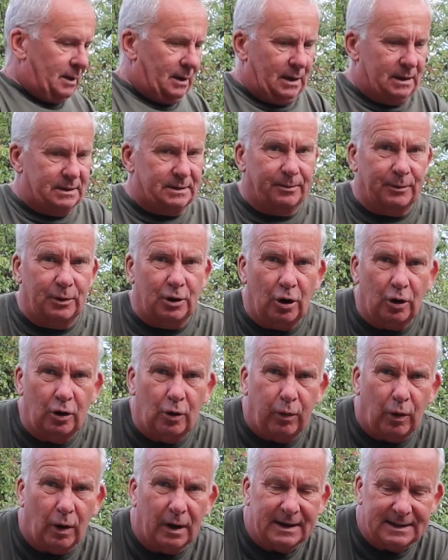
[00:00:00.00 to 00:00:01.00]
is some good
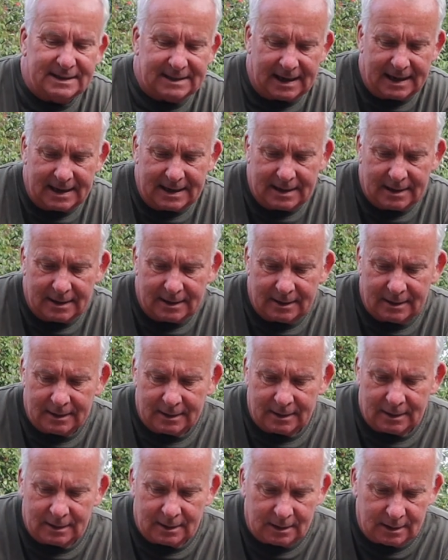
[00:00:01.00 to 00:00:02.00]
quality
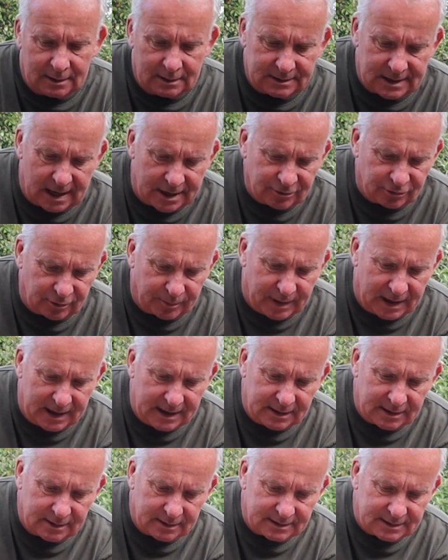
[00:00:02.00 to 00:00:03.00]

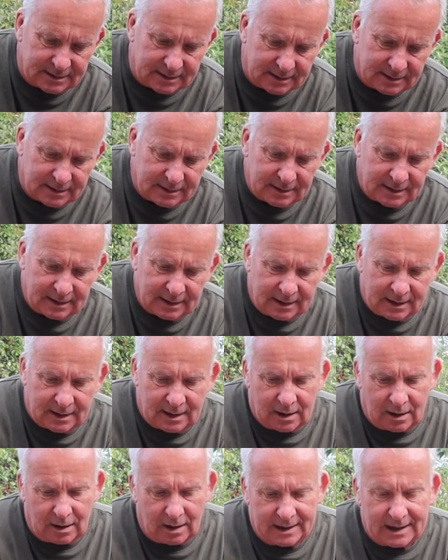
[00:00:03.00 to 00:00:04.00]
dendrobinas.
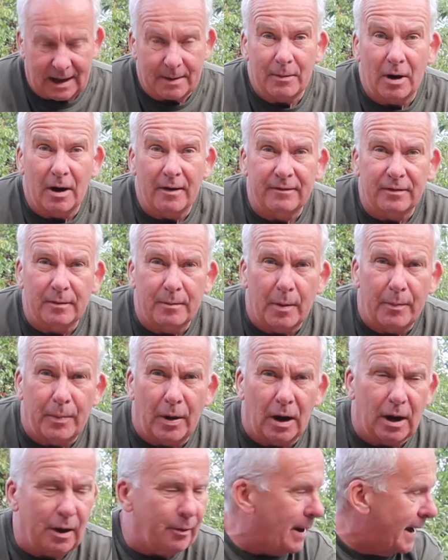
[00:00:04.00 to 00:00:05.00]
I get mine from
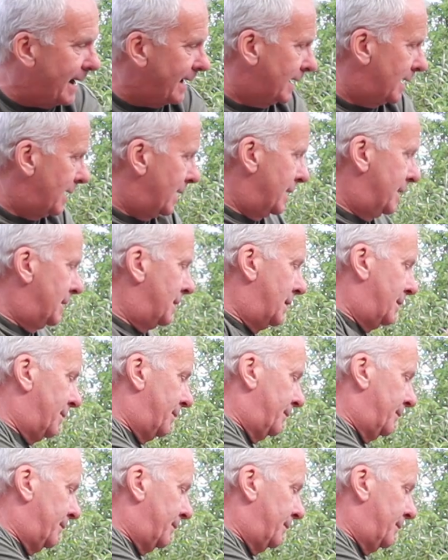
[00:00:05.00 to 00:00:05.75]
Apollo Angling.